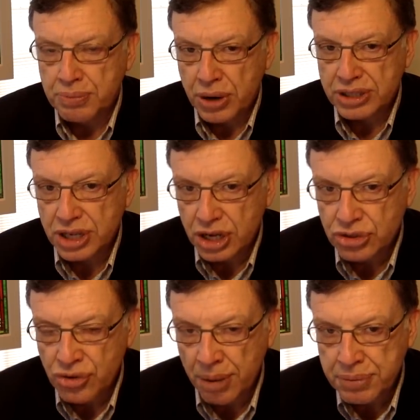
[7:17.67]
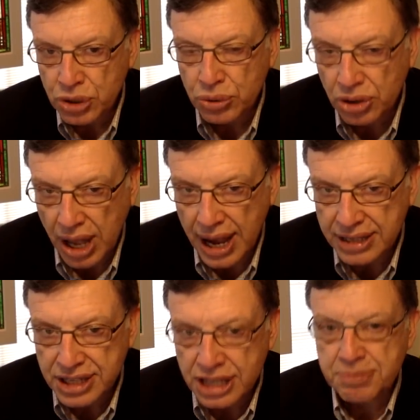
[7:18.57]
President Trump
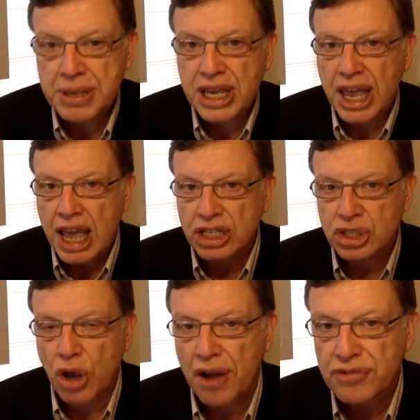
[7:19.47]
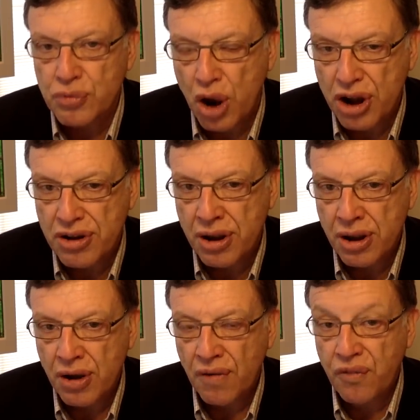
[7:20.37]
utilized as being a soft run
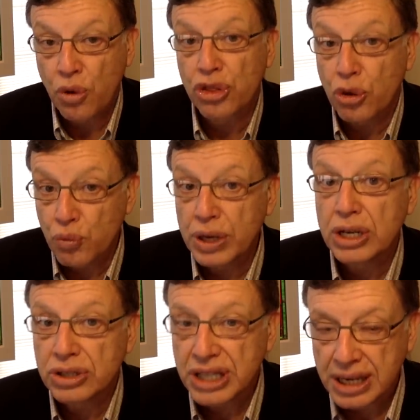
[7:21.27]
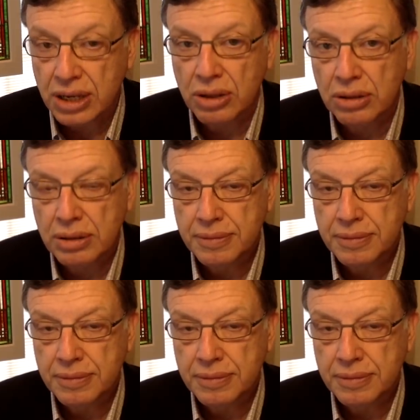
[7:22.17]
for the real deal.